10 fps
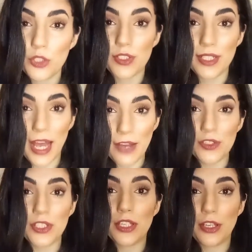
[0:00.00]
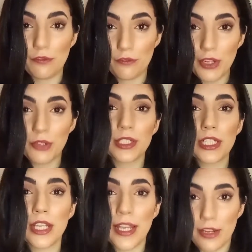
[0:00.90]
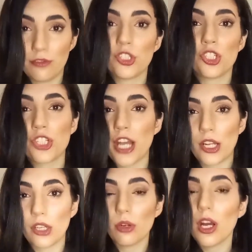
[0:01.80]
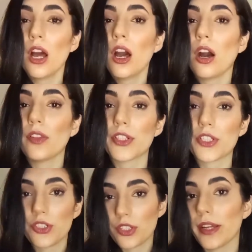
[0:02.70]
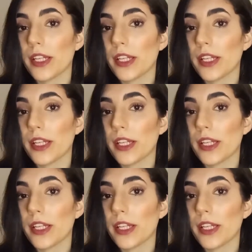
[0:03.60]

having a very heavy shadow on their society